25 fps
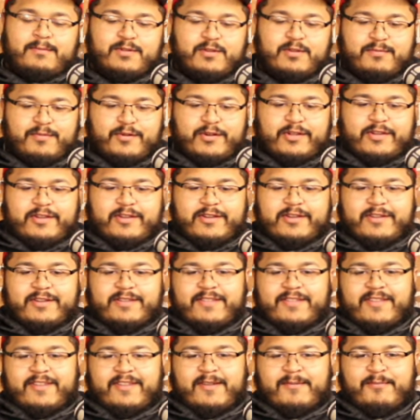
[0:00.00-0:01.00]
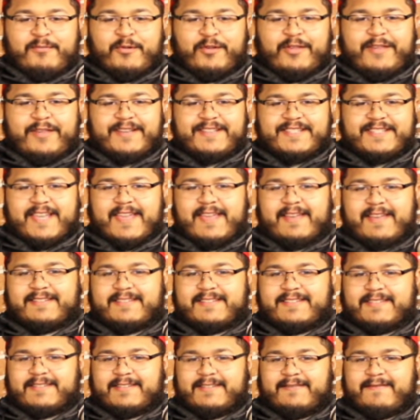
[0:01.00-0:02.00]
Doing pretty good, and I'm really excited
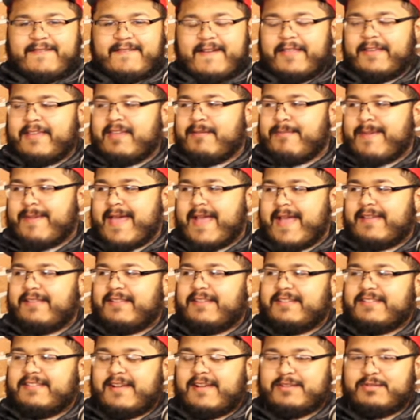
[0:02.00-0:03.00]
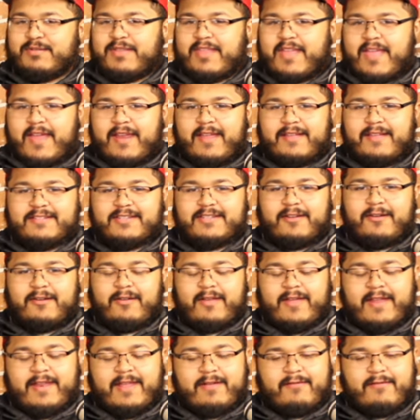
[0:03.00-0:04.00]
to finally get back into touch with the NHL and